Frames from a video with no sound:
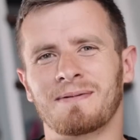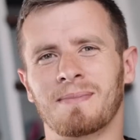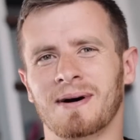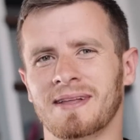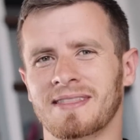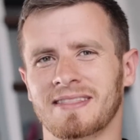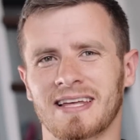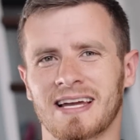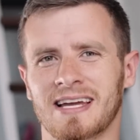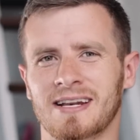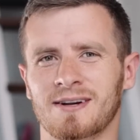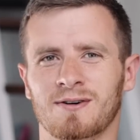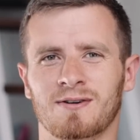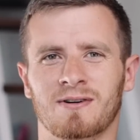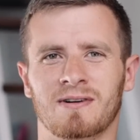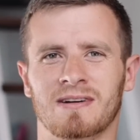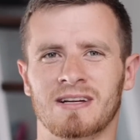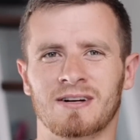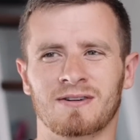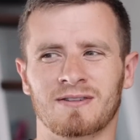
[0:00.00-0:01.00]
a month later
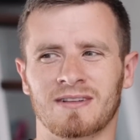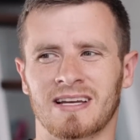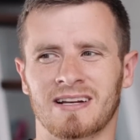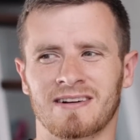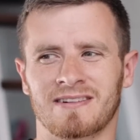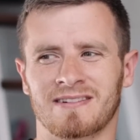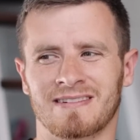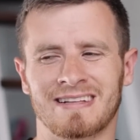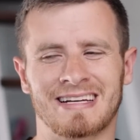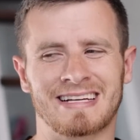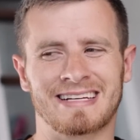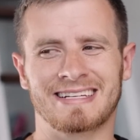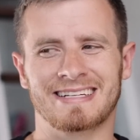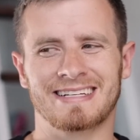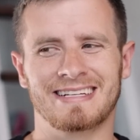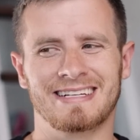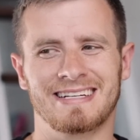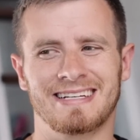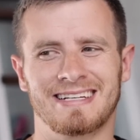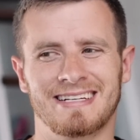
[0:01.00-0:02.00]
or a year later, you're like,
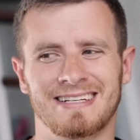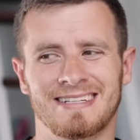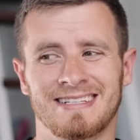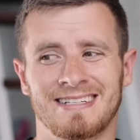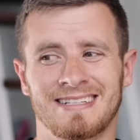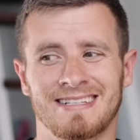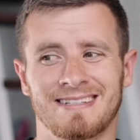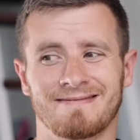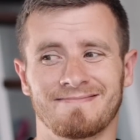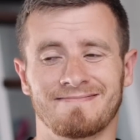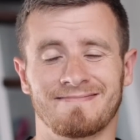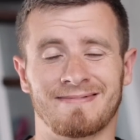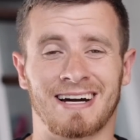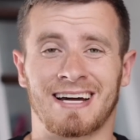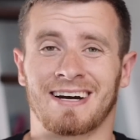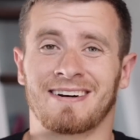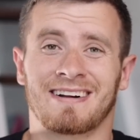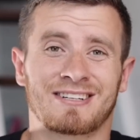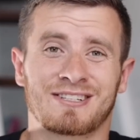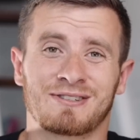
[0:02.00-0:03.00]

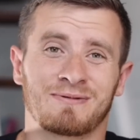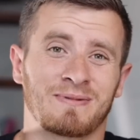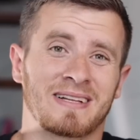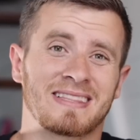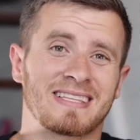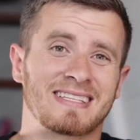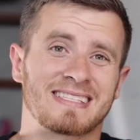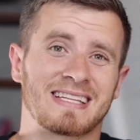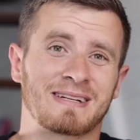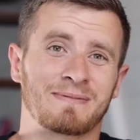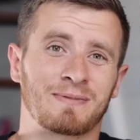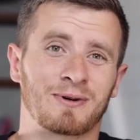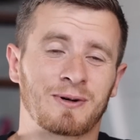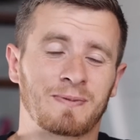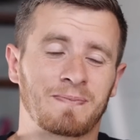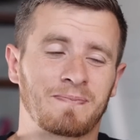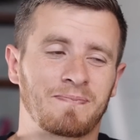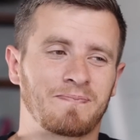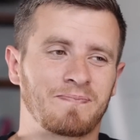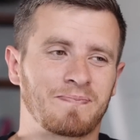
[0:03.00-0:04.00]
I don't actually want this
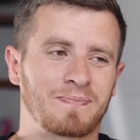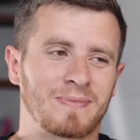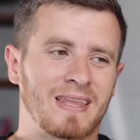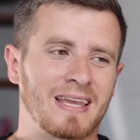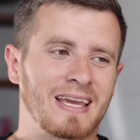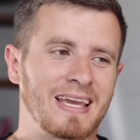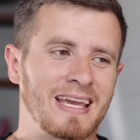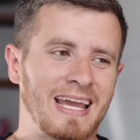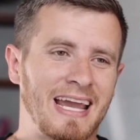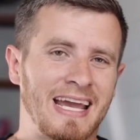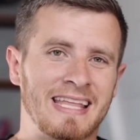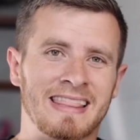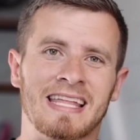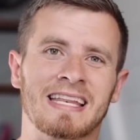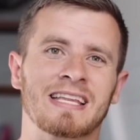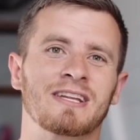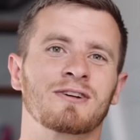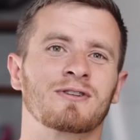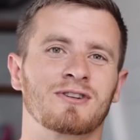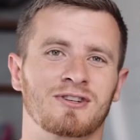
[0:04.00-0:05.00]
anymore. And
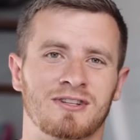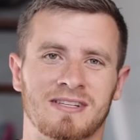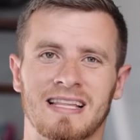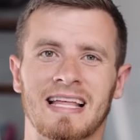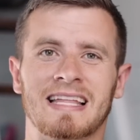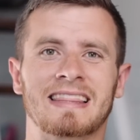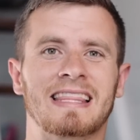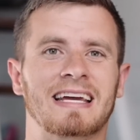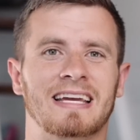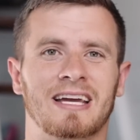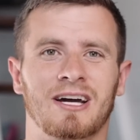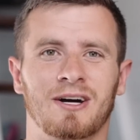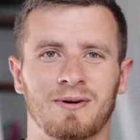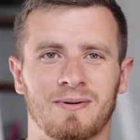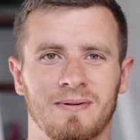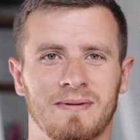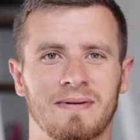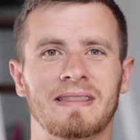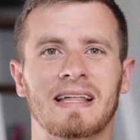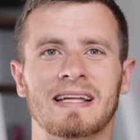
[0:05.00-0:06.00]
then you can just let that go.
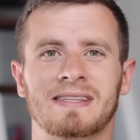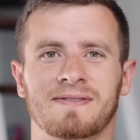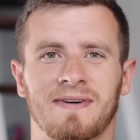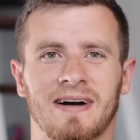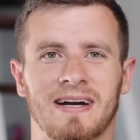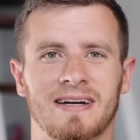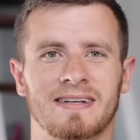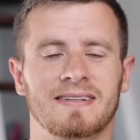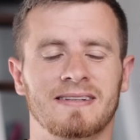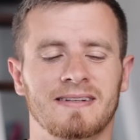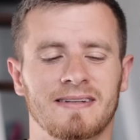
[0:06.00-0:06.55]
That's fine.